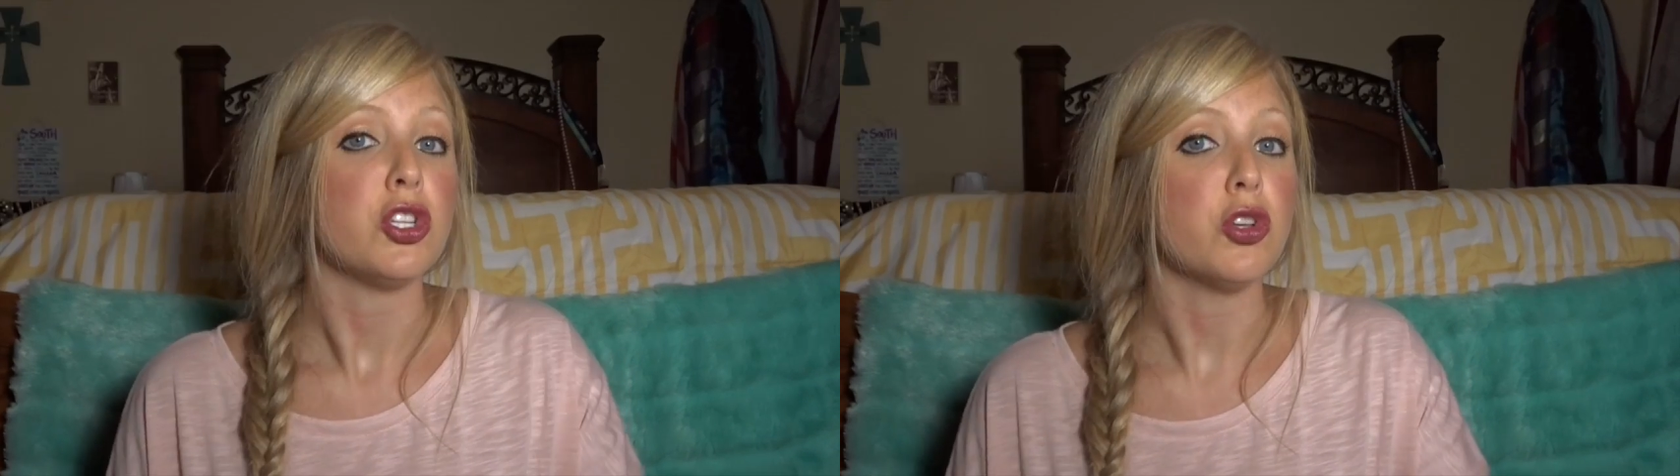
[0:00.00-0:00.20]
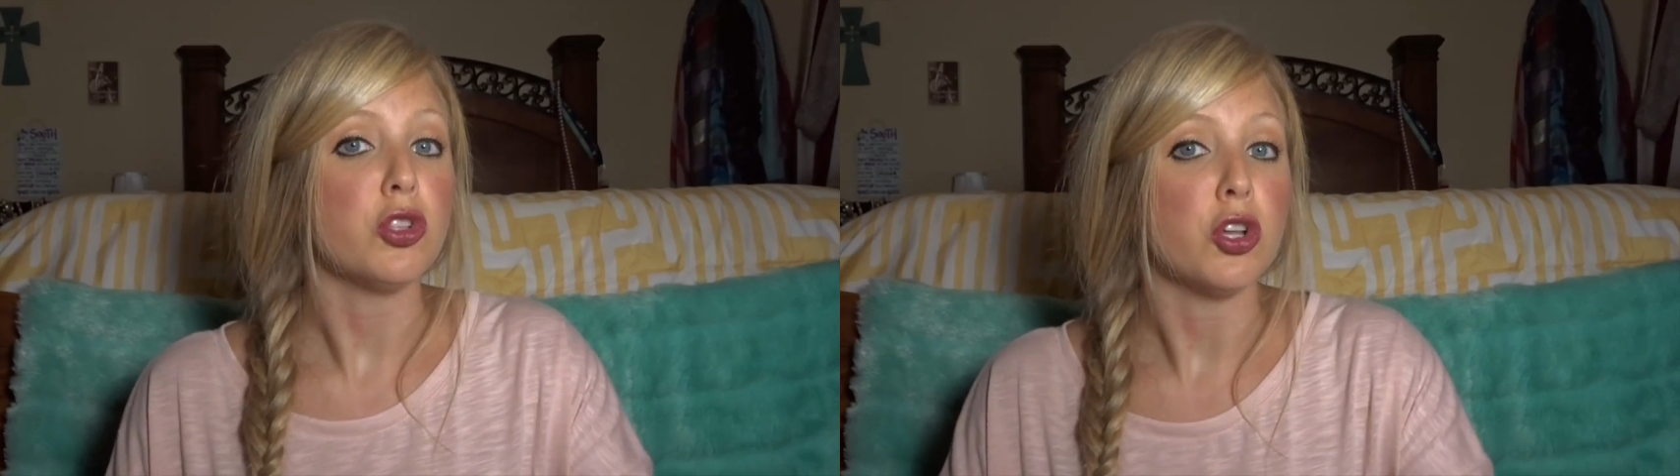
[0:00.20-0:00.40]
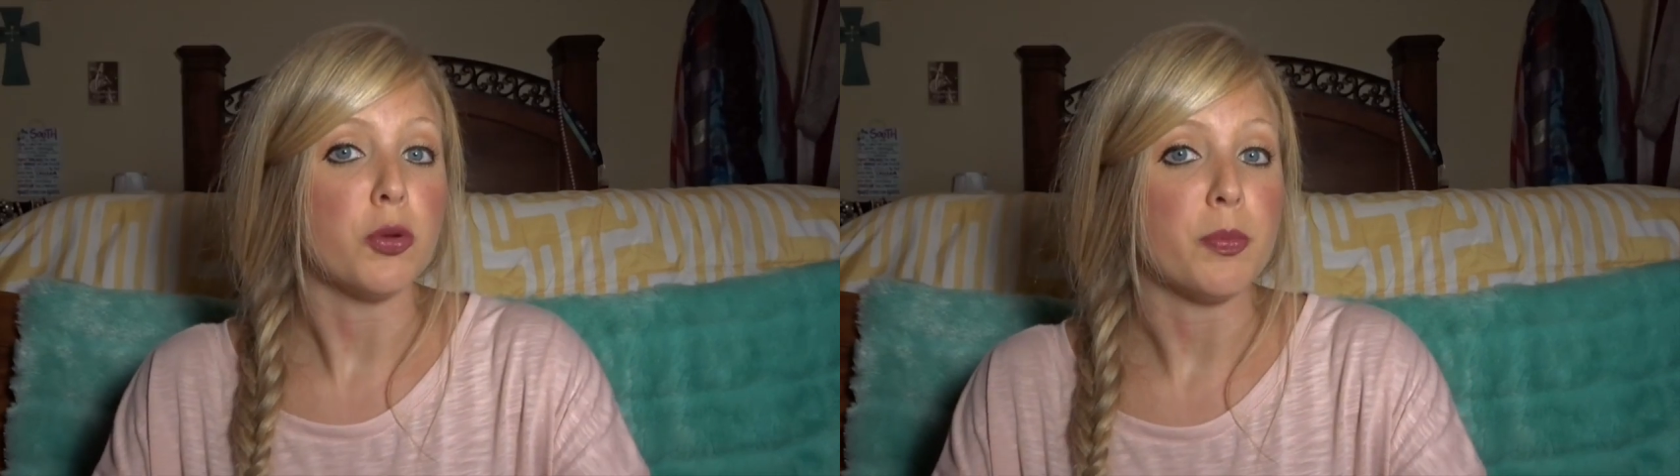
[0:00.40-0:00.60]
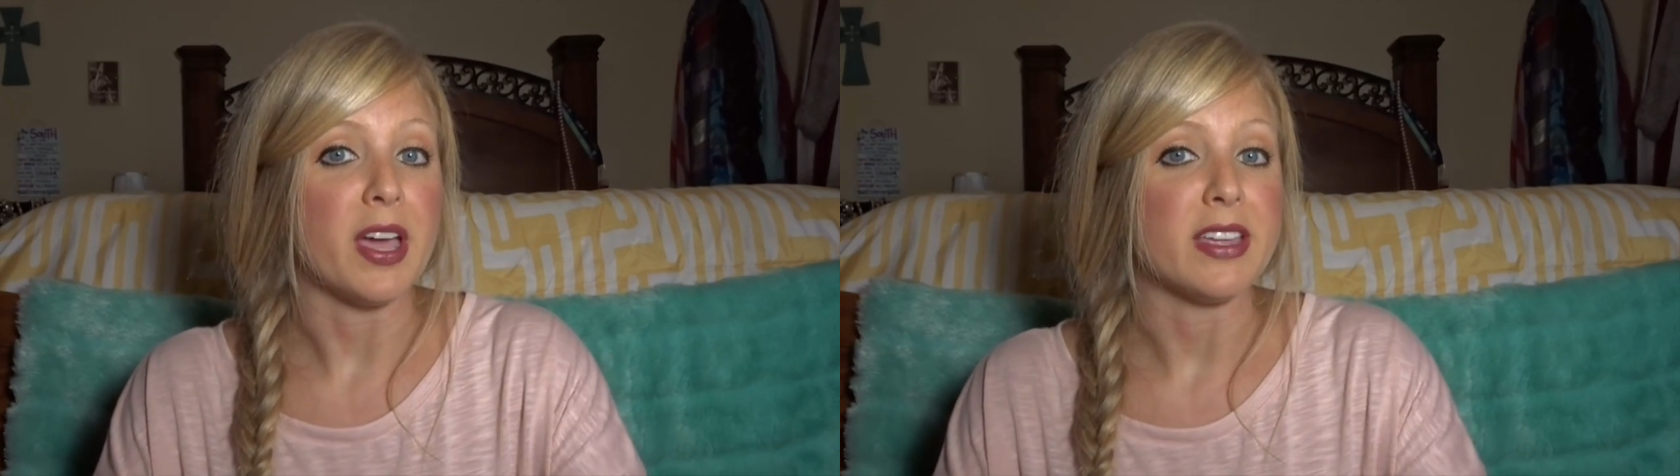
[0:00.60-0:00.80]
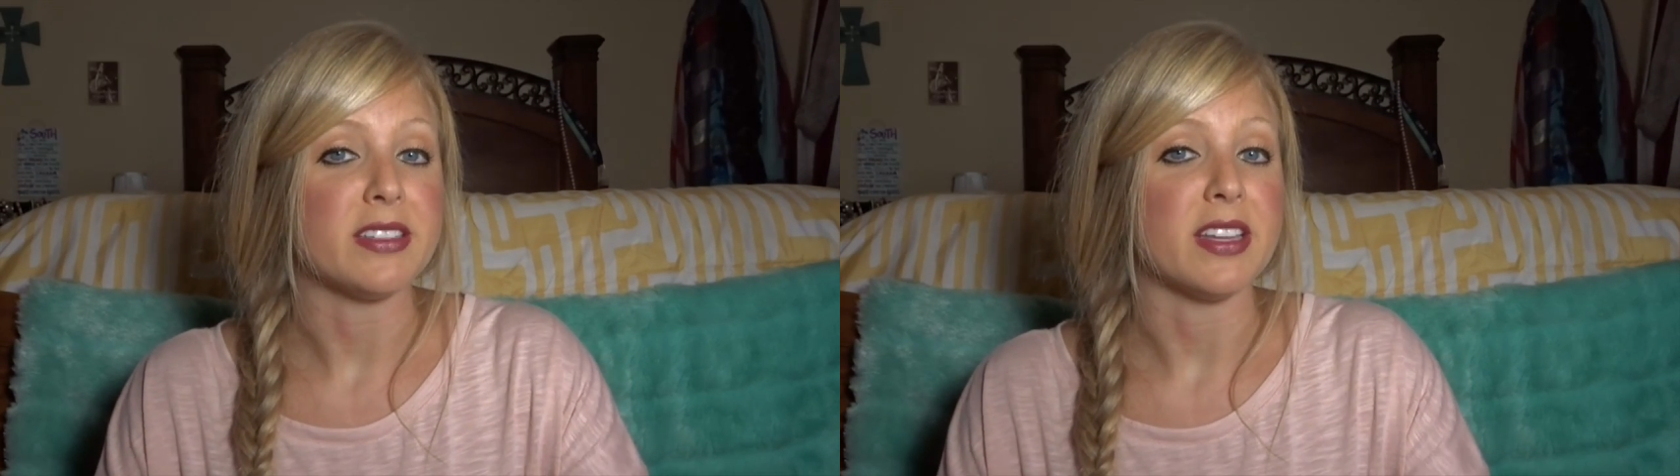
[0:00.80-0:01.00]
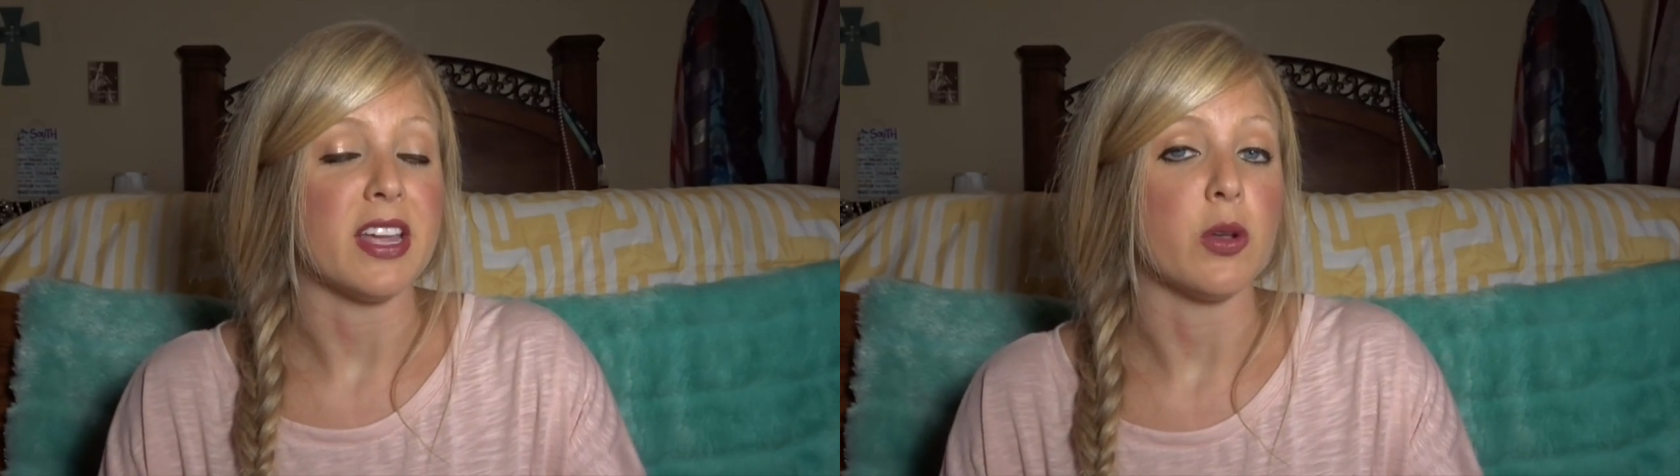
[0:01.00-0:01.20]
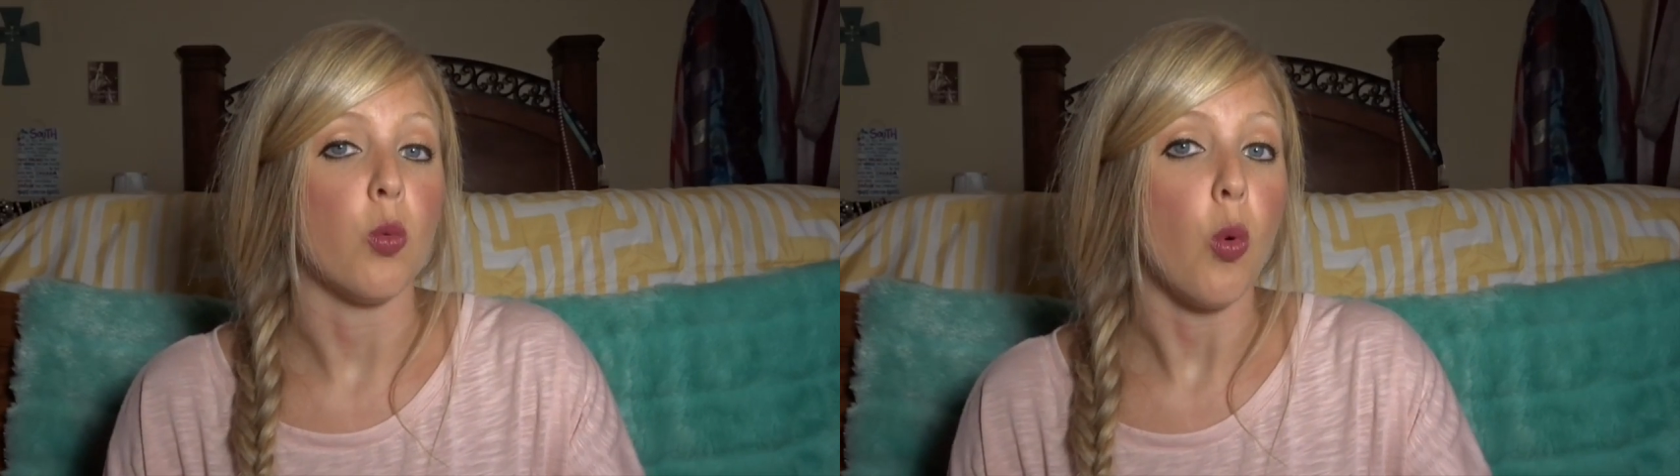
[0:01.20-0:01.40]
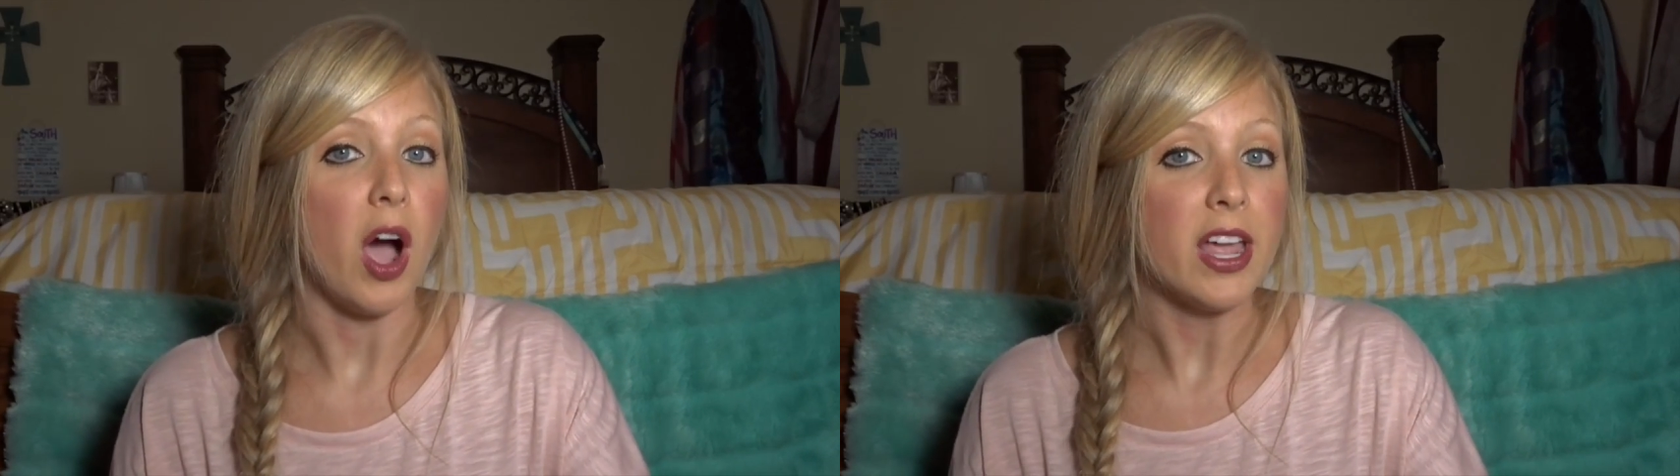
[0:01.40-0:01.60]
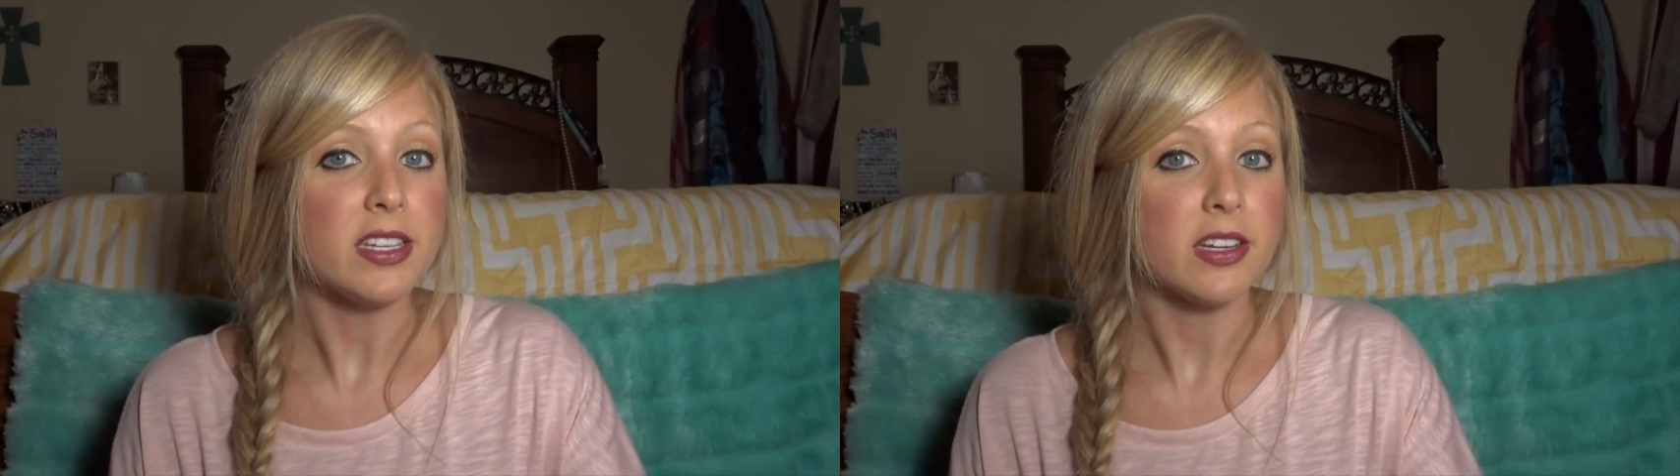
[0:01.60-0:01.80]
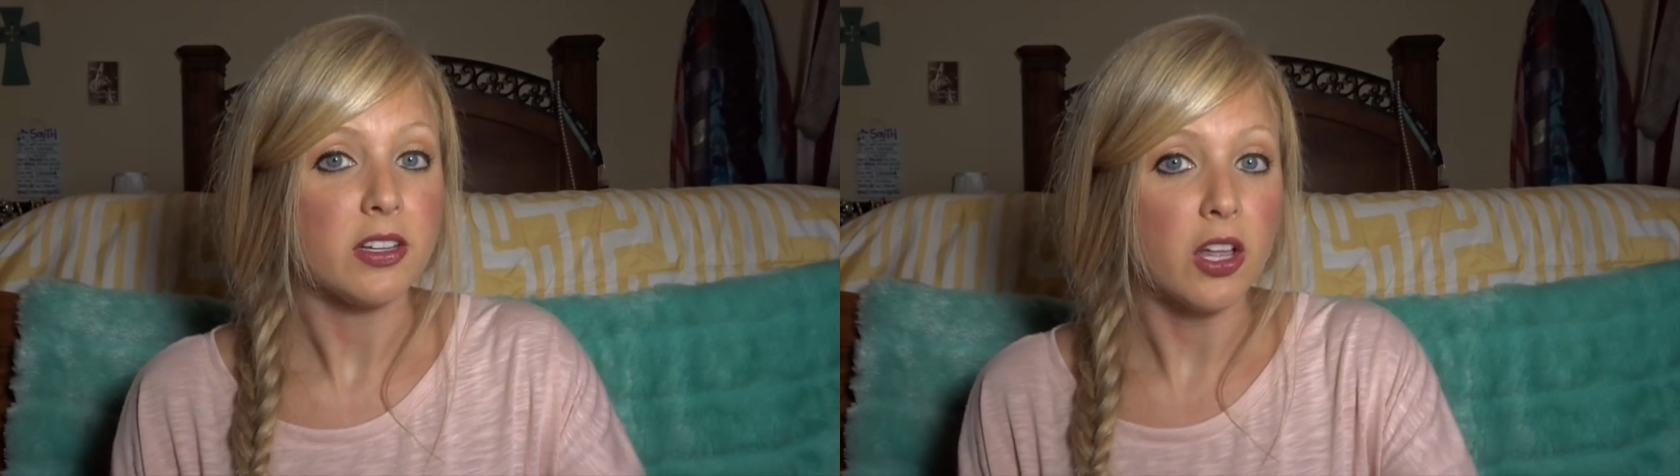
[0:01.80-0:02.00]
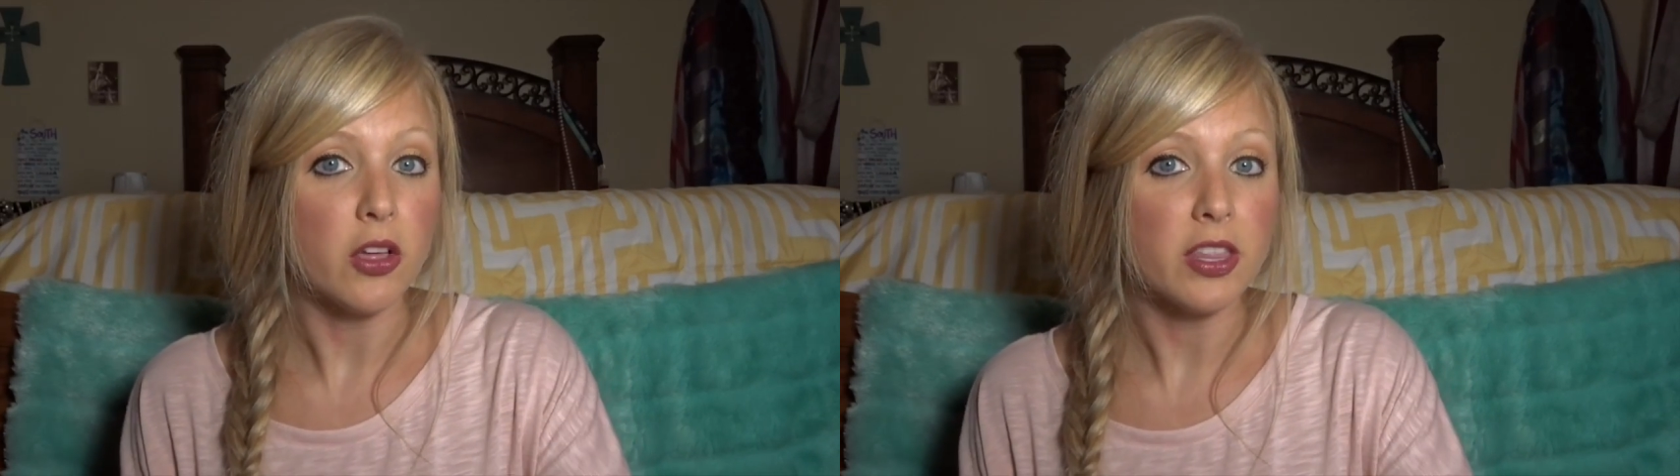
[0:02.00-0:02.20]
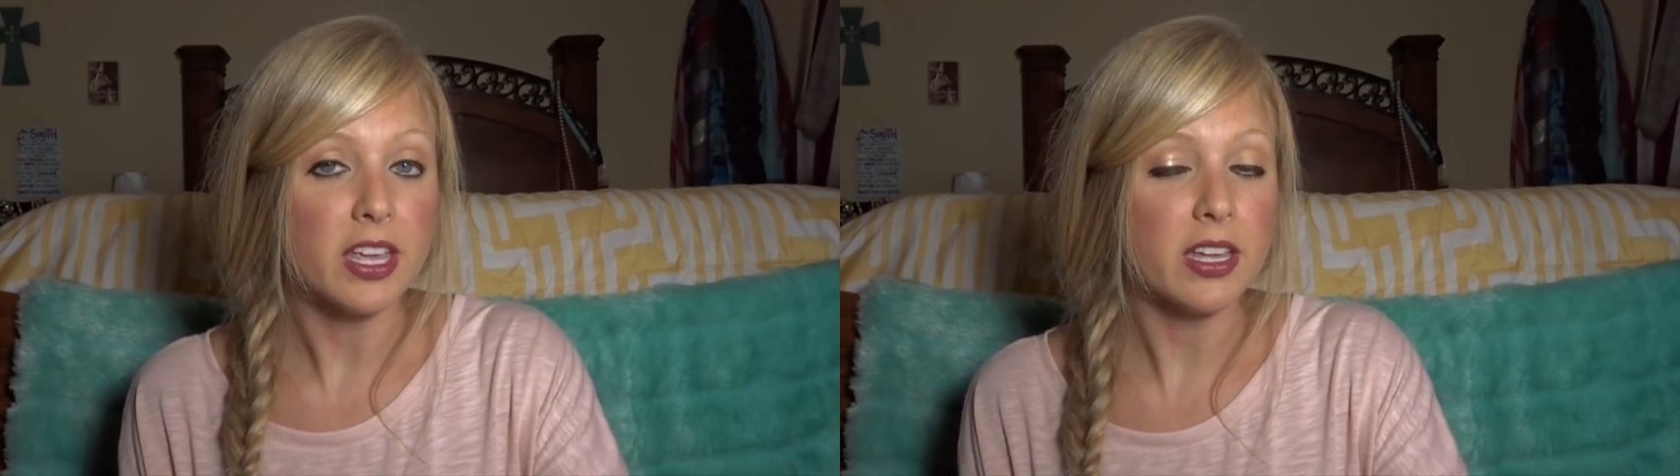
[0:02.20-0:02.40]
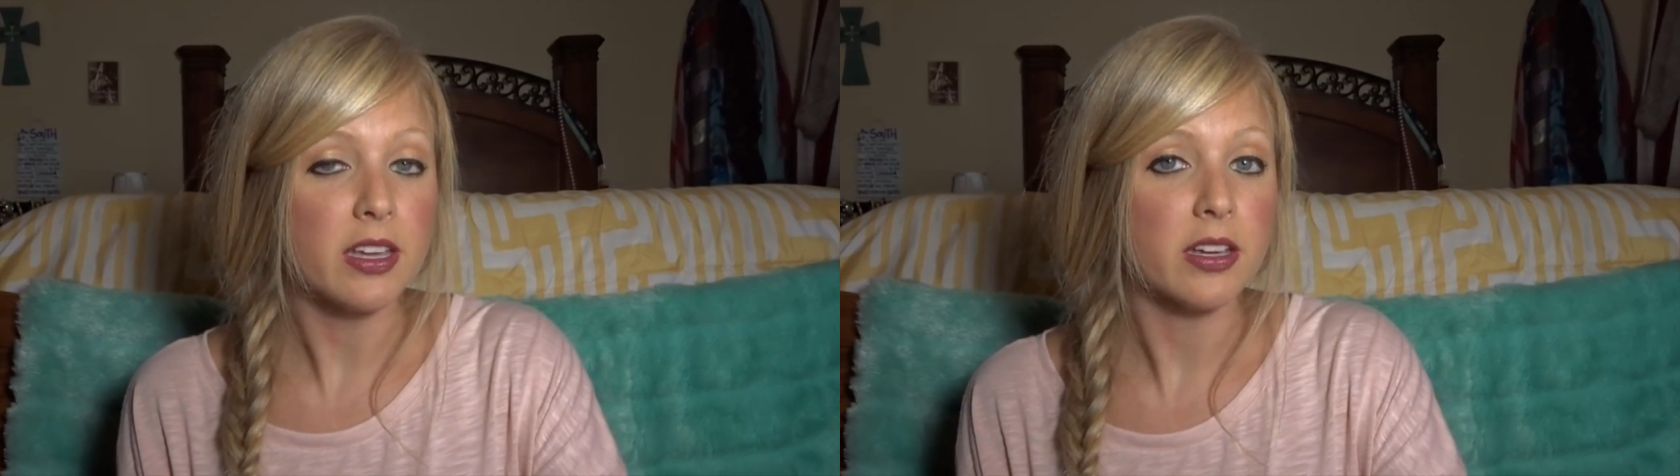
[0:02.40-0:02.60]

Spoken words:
Do you look best in white clothing,